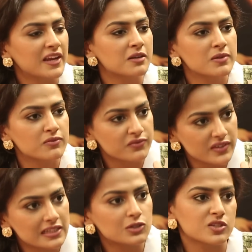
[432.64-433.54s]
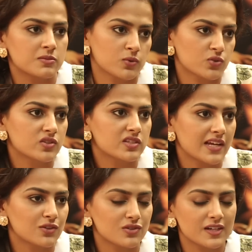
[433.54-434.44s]
made me feel those emotions
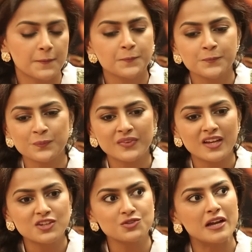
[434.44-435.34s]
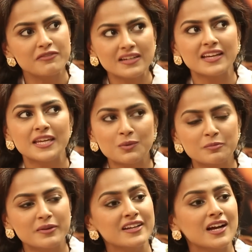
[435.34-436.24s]
naturally. So I feel like he
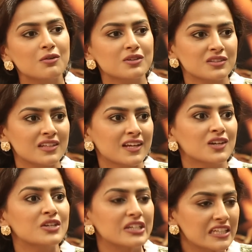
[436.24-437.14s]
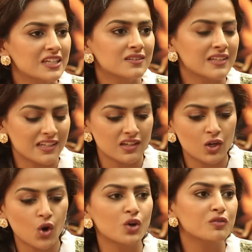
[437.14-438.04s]
would bring out, like, a really, like,
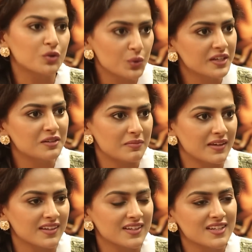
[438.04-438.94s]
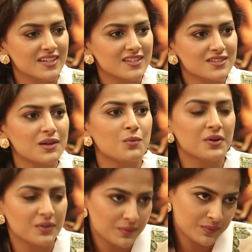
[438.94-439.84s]
a lot of good in me. So I
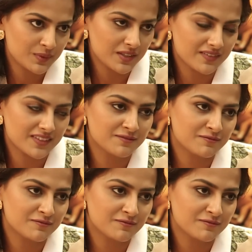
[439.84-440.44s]
want to work with